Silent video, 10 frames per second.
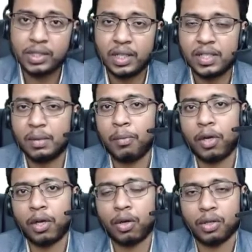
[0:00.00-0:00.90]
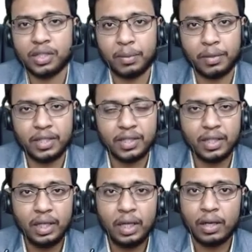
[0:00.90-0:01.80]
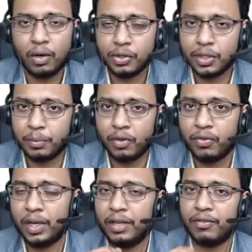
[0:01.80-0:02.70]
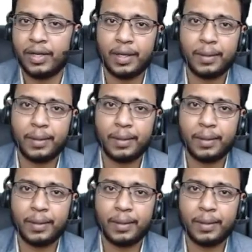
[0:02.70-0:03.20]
such important concept is the concept of nullifying.